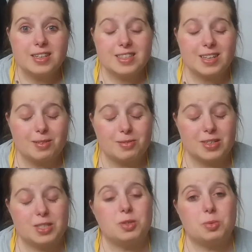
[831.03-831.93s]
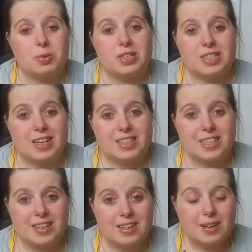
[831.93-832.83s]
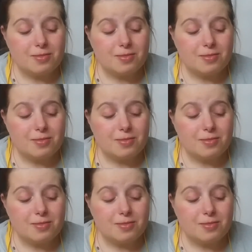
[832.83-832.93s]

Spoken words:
So we really do appreciate it.